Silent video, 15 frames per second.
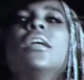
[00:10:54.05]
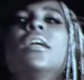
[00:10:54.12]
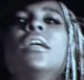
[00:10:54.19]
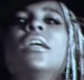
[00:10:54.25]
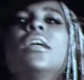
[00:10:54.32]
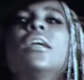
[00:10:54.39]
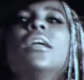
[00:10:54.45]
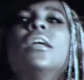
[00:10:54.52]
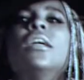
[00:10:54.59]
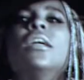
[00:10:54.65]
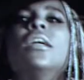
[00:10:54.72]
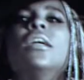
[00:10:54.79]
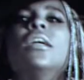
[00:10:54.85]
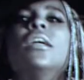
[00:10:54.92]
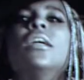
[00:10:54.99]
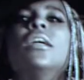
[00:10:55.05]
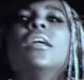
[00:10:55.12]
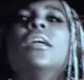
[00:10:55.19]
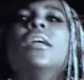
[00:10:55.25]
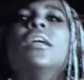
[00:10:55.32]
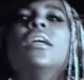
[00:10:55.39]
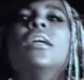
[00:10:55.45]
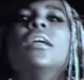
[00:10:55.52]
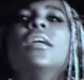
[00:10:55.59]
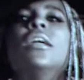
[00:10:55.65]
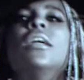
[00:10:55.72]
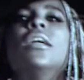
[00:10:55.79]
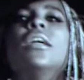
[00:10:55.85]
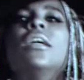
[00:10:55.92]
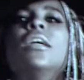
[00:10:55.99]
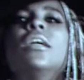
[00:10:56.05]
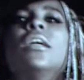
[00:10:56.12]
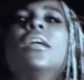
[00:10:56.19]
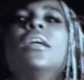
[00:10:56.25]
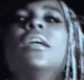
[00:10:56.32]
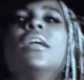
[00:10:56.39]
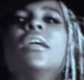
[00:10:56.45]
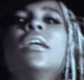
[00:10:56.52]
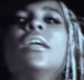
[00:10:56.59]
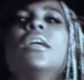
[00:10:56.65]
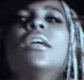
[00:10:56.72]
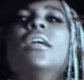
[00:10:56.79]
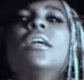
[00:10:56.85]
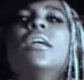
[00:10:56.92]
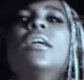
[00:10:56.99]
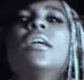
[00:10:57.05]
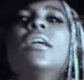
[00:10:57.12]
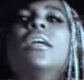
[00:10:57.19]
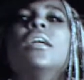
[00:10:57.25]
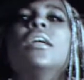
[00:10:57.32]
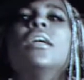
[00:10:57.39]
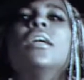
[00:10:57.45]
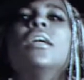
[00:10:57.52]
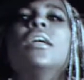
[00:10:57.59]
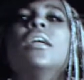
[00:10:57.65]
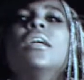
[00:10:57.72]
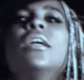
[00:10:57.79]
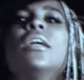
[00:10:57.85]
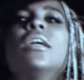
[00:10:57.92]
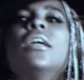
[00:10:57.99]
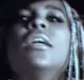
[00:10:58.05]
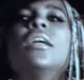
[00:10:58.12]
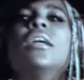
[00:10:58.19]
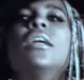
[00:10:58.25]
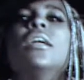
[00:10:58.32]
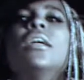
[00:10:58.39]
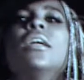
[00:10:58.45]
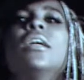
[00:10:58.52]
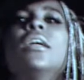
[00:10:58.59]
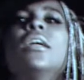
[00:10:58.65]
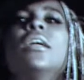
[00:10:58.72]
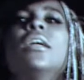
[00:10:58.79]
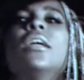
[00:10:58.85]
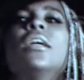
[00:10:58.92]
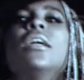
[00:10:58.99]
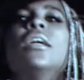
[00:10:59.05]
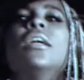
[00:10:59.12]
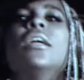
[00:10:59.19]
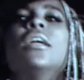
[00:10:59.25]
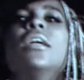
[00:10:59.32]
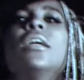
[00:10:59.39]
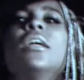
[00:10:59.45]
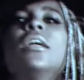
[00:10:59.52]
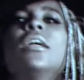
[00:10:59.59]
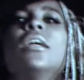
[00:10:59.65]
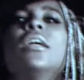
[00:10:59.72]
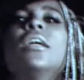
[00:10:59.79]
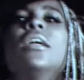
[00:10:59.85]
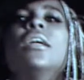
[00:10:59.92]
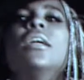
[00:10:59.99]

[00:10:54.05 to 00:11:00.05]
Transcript: This person isn't speaking.